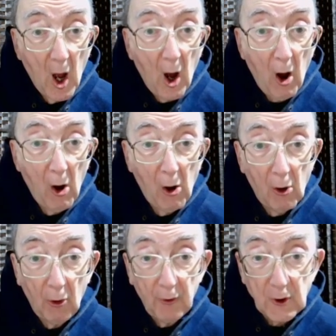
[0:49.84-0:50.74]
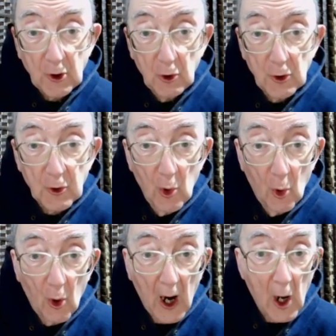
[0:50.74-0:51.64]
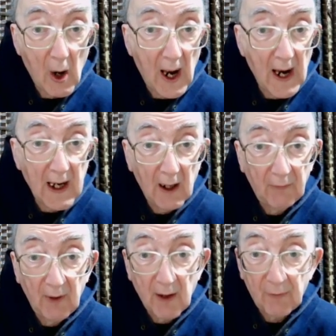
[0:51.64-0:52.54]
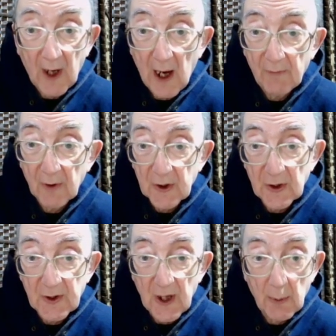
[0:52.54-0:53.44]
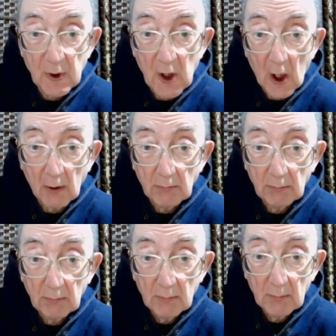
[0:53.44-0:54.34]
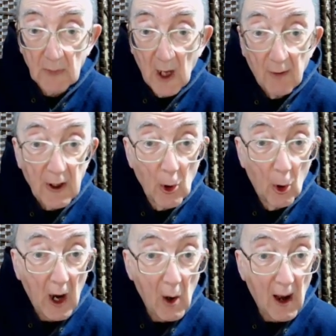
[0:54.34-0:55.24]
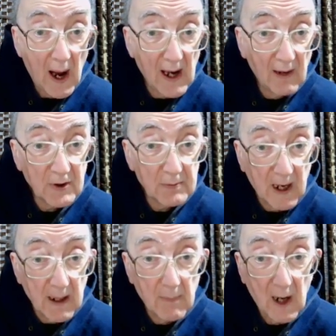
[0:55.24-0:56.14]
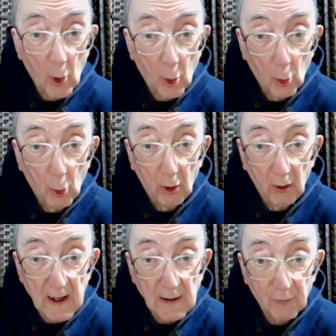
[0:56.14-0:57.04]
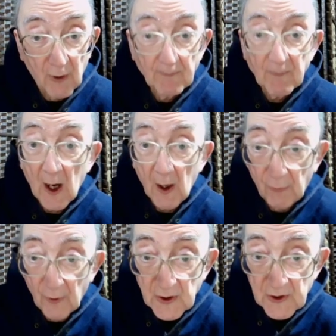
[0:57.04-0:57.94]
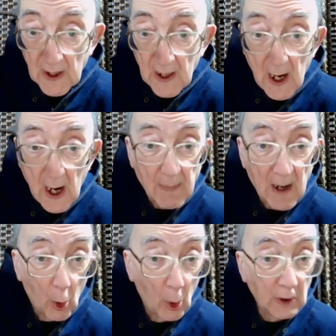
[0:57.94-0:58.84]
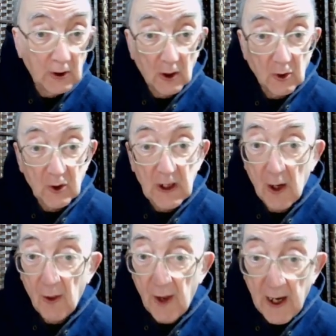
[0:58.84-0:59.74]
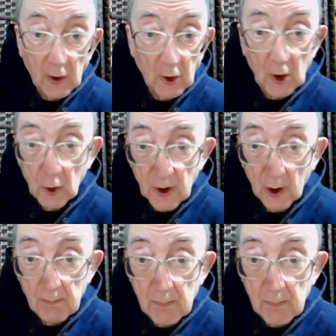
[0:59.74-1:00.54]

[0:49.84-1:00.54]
All the Jews know how I have lived ever since I was young. They know how I have spent my whole life, at first in my own country and then in Jerusalem.